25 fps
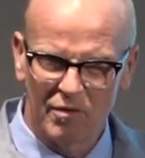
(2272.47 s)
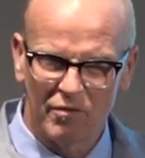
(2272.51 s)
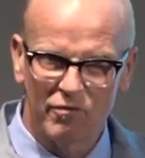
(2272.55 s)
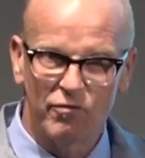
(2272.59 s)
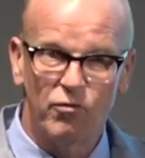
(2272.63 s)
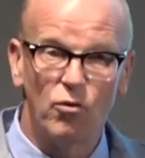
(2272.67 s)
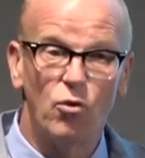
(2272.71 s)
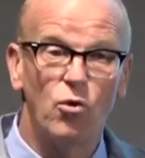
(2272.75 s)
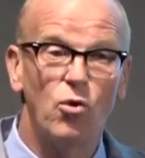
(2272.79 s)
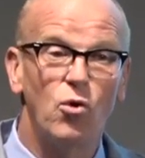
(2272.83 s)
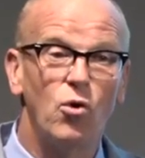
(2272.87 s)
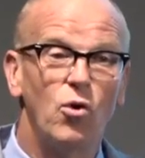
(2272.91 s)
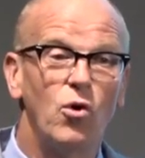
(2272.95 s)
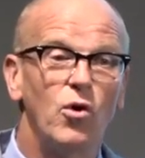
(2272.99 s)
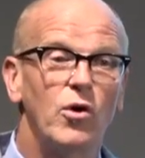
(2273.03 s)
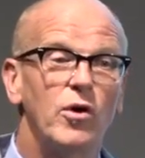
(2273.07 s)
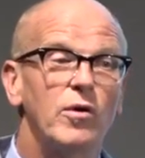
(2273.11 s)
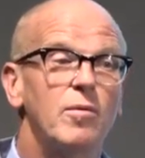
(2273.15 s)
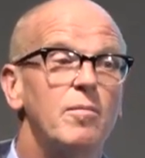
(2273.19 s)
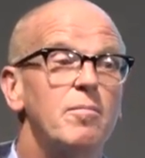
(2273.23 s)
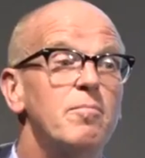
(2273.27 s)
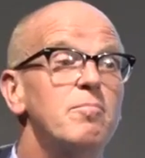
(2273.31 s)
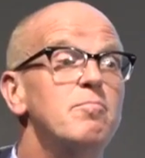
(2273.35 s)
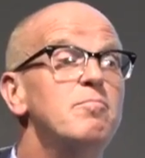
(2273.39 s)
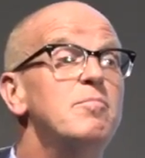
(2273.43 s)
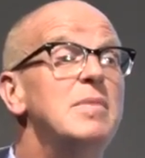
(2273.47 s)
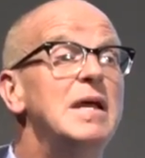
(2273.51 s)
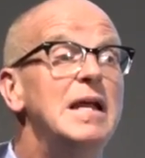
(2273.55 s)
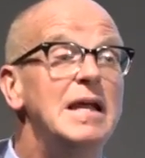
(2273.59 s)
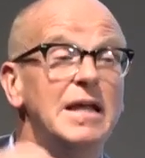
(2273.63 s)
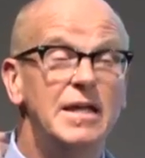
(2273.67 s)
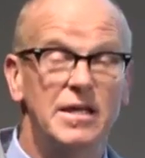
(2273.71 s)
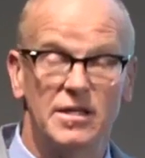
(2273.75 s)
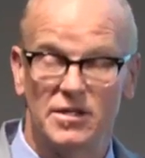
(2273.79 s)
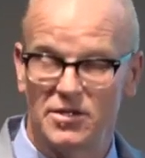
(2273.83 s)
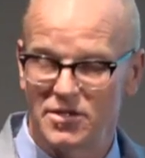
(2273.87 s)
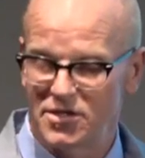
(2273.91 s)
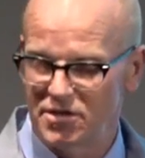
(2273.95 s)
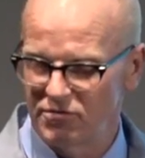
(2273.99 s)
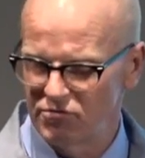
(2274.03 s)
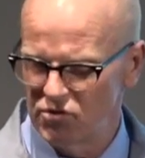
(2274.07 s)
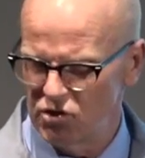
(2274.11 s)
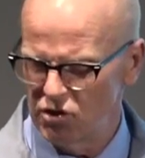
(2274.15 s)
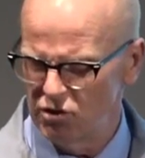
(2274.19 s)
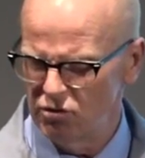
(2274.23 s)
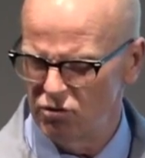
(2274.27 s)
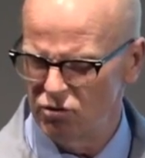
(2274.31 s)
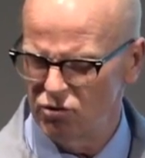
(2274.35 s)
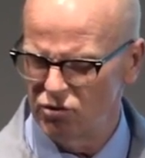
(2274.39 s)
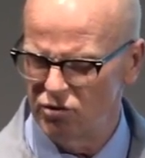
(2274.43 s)
for millions of
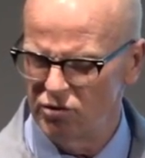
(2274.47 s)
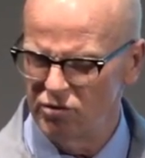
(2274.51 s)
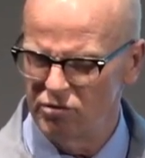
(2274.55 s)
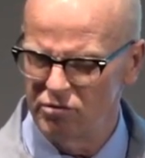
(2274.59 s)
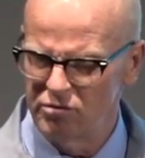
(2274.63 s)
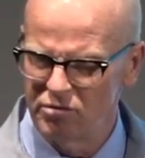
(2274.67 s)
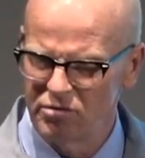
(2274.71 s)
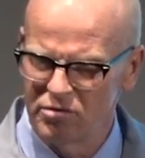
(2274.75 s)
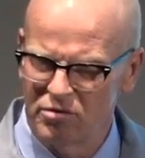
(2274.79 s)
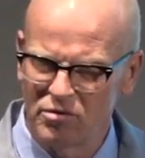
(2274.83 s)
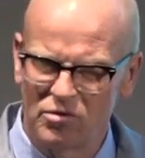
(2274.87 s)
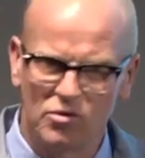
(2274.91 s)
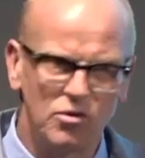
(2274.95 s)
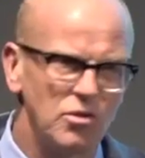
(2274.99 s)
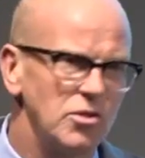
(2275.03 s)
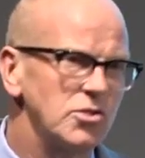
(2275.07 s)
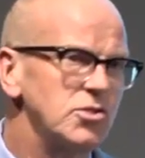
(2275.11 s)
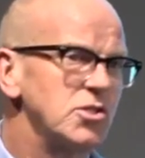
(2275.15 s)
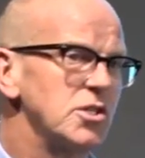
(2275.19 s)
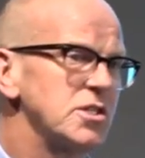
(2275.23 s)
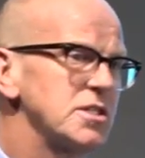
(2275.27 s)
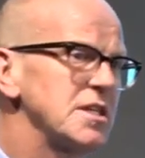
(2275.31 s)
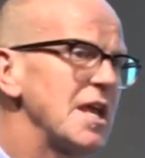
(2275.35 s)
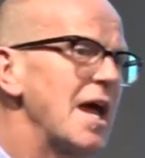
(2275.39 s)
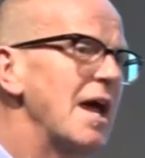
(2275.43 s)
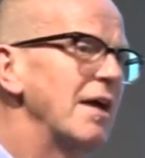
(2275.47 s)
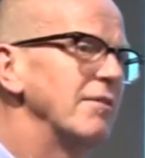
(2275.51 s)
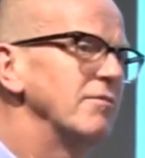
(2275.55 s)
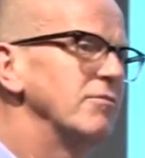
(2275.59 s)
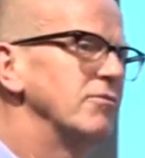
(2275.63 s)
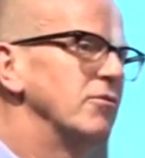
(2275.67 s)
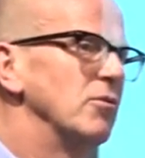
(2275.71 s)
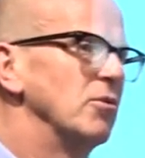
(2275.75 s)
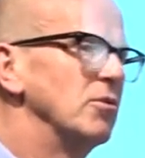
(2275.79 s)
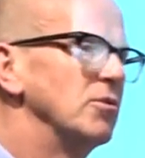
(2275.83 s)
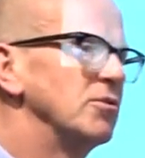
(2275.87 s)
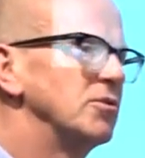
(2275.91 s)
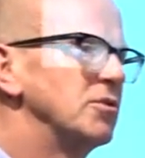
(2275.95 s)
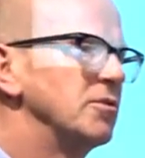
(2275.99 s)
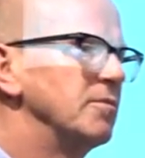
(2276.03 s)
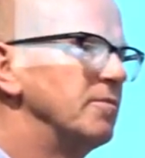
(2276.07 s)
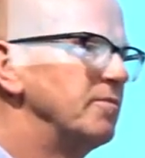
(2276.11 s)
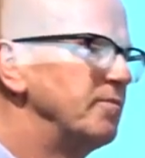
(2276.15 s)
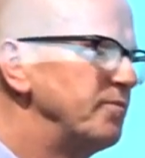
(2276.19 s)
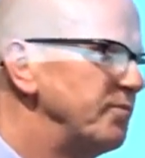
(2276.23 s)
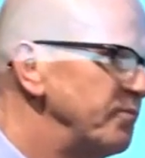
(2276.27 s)
children not just handfuls.